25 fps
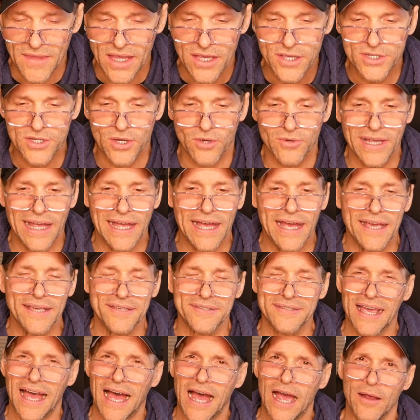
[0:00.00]
So
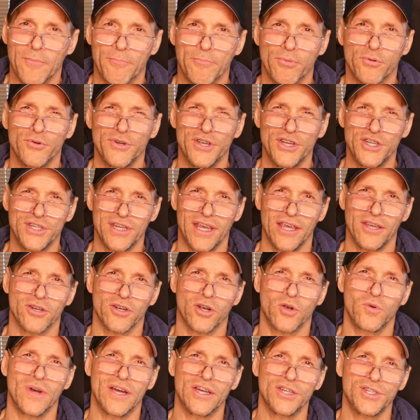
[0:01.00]
guys, I appreciate your
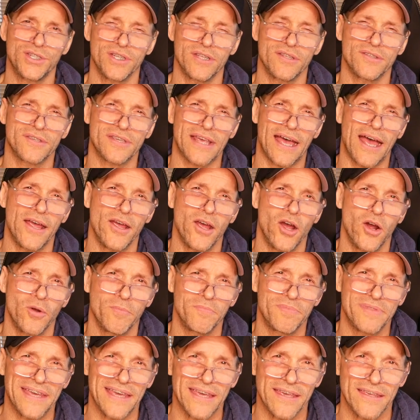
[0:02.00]
questions. I
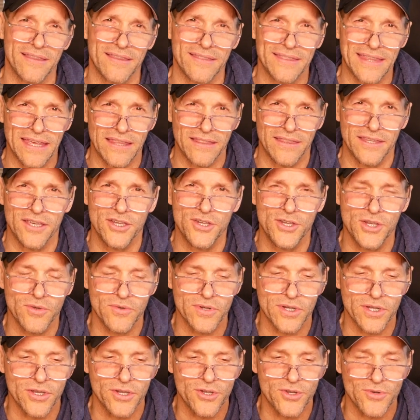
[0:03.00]
hope they lead you
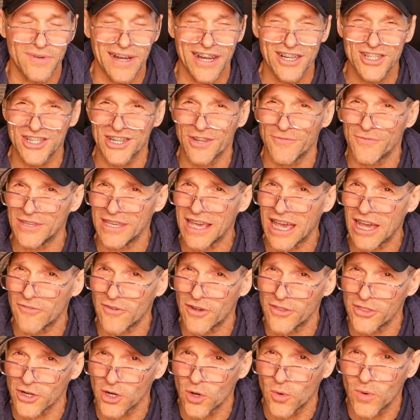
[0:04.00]
in a good direction. If you have
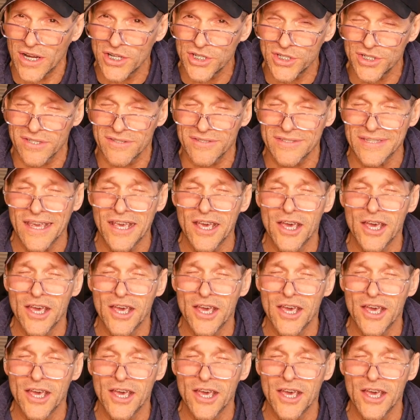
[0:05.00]
other questions,